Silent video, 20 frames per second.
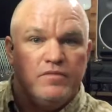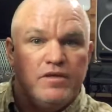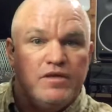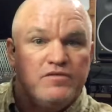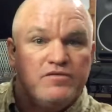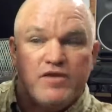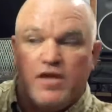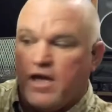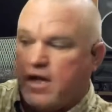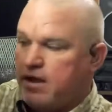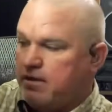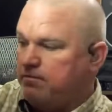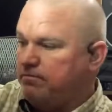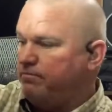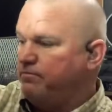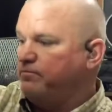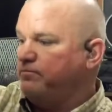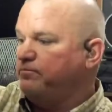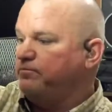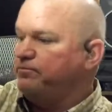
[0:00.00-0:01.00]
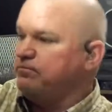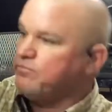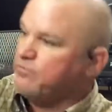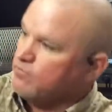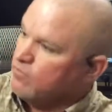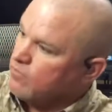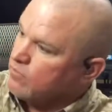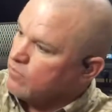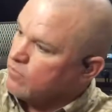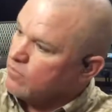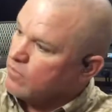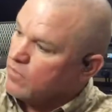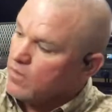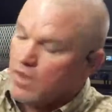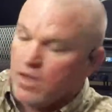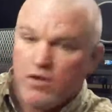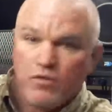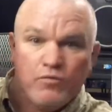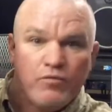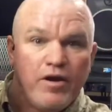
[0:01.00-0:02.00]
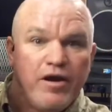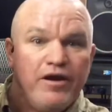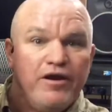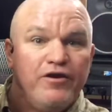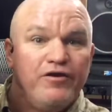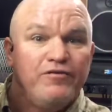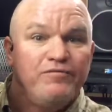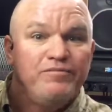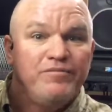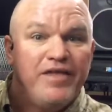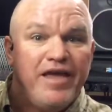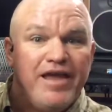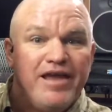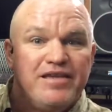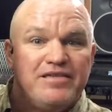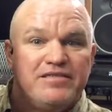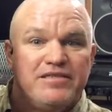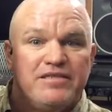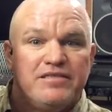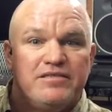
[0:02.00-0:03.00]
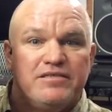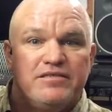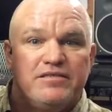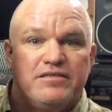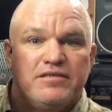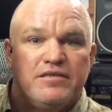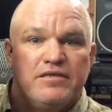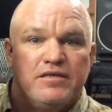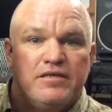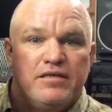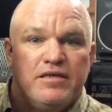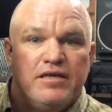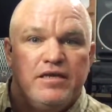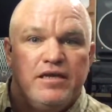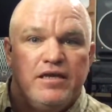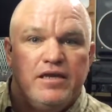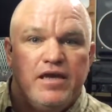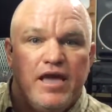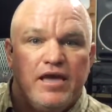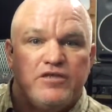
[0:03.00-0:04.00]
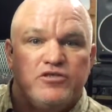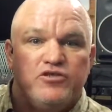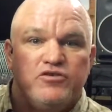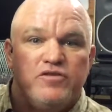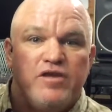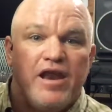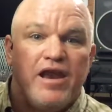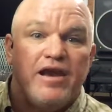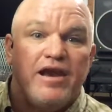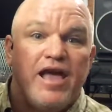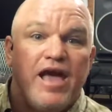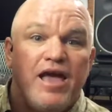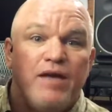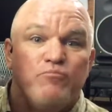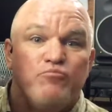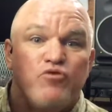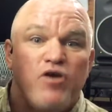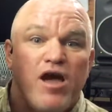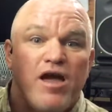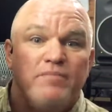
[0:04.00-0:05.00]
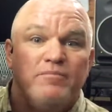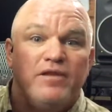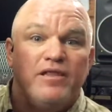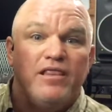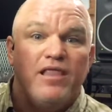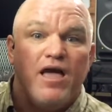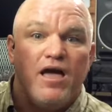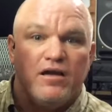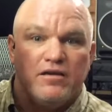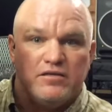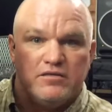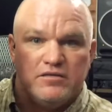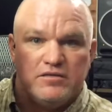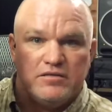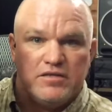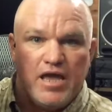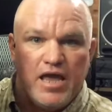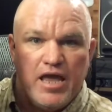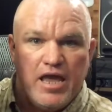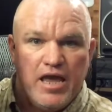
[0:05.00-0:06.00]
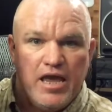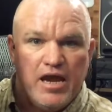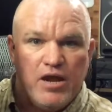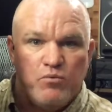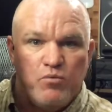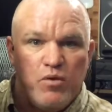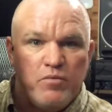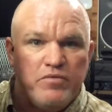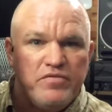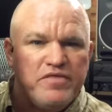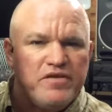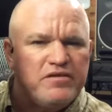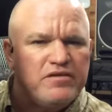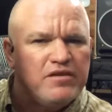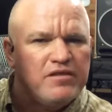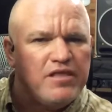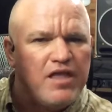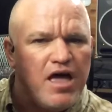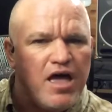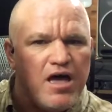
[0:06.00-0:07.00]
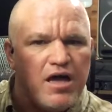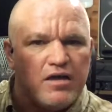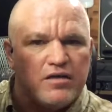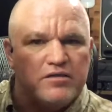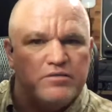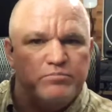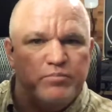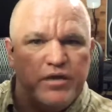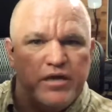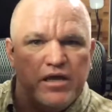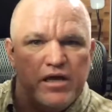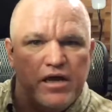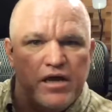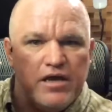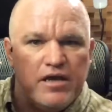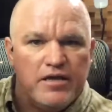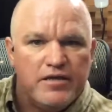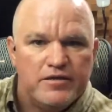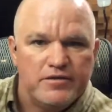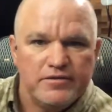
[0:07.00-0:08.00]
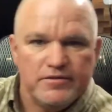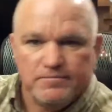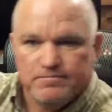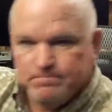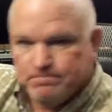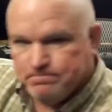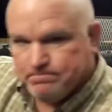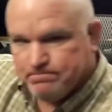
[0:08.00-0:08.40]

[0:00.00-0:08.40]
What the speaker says: this guy, right here, the Asus X299 Prime Deluxe. And I went with the Deluxe because